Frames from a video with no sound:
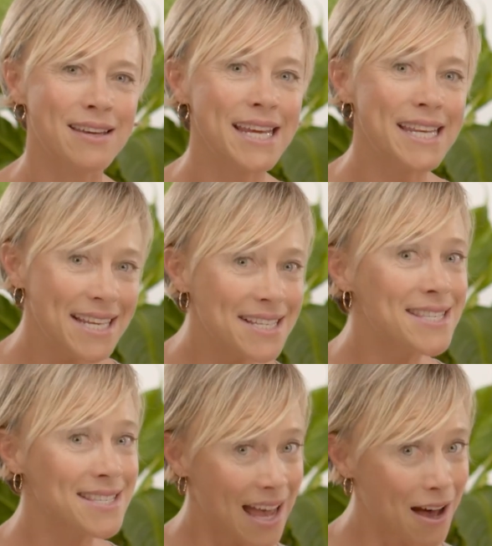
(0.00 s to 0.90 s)
It
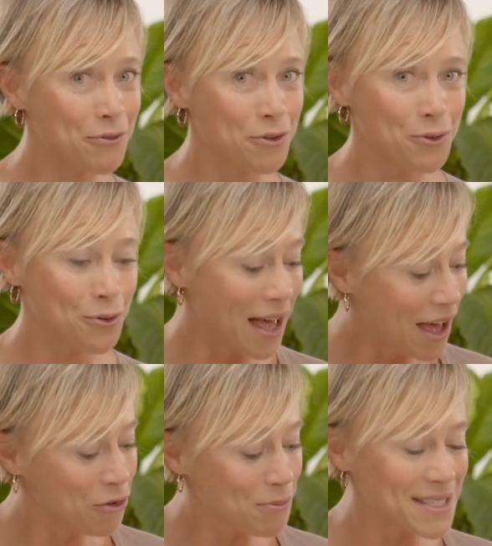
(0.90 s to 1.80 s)
is, after all,
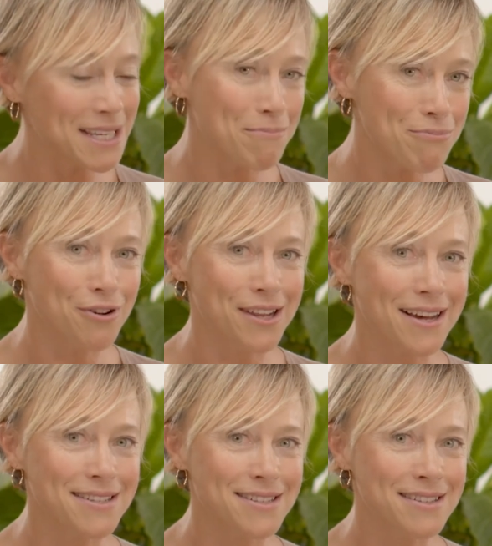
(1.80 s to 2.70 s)
100%
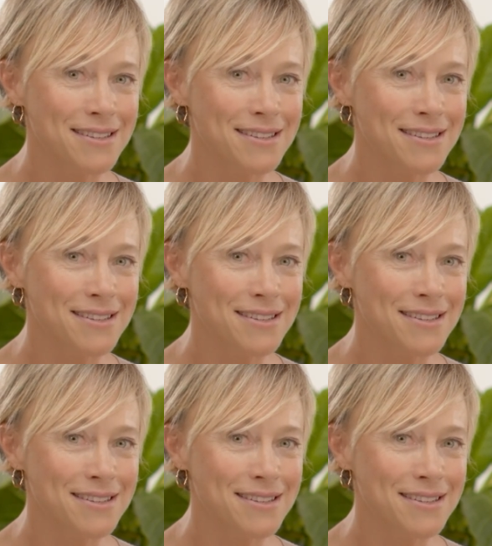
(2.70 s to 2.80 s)
product.